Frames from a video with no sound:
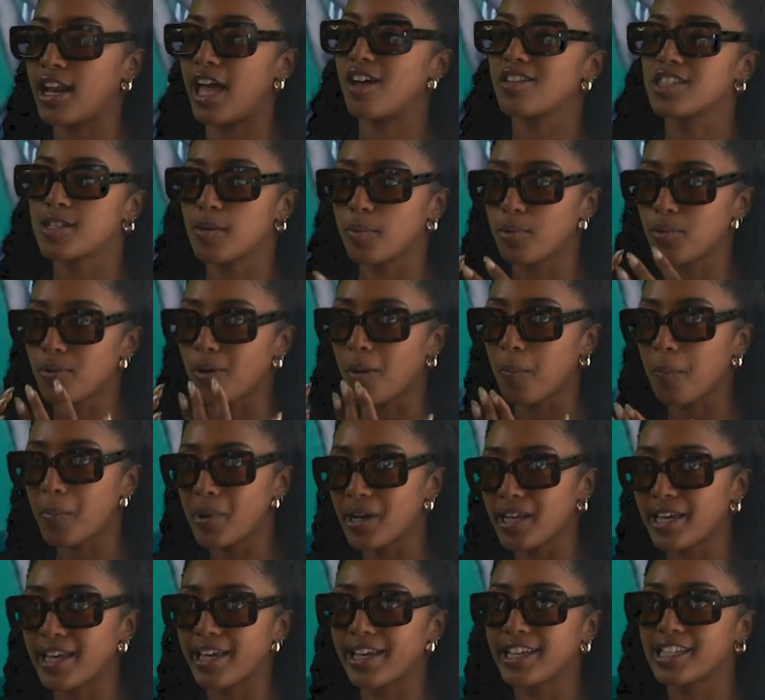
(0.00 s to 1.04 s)
how to
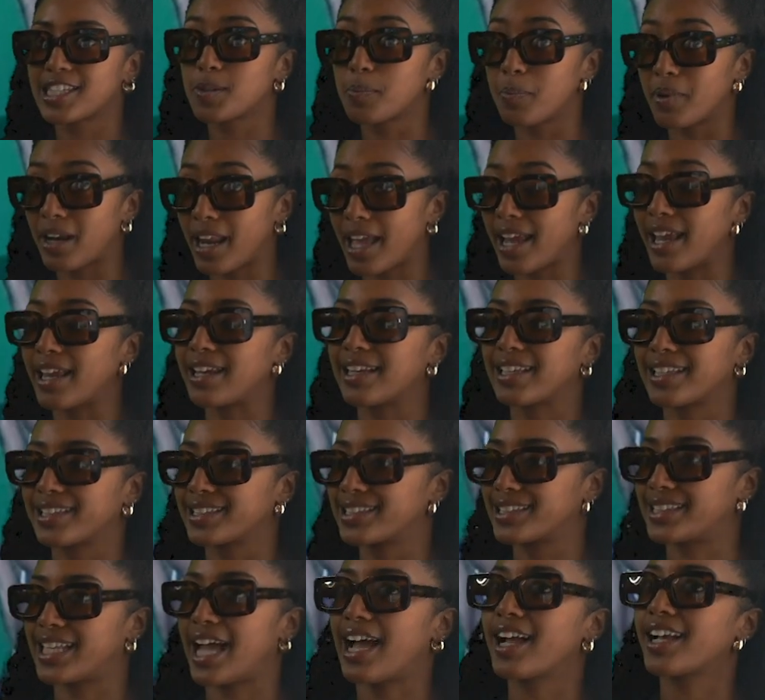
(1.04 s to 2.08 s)
properly explain
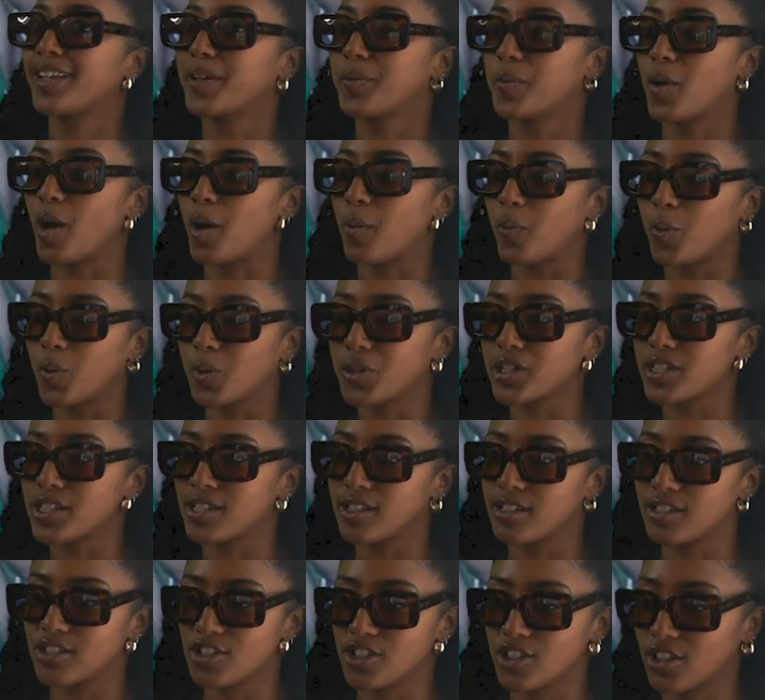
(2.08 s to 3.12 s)
exactly what I
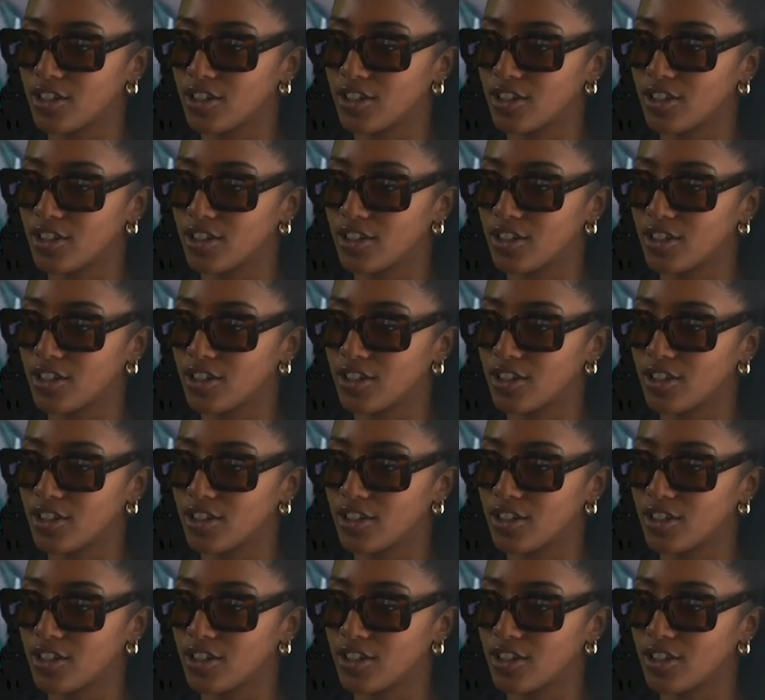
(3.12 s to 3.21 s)
wanted, you